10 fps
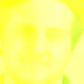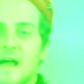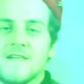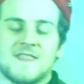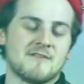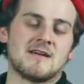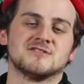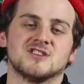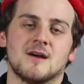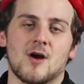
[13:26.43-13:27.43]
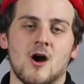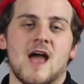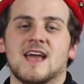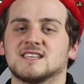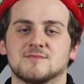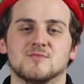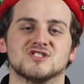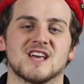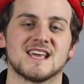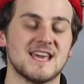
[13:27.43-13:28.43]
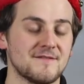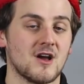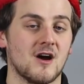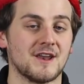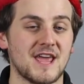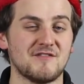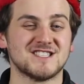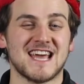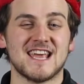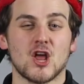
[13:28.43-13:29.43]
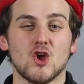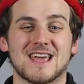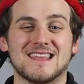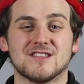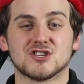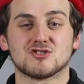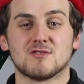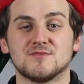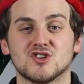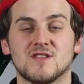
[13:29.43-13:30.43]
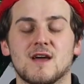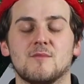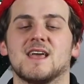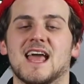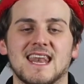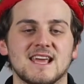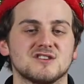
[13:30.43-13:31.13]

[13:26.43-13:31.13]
And that rounds up our Xmas gift guide. If you take a look in the description, there'll be a link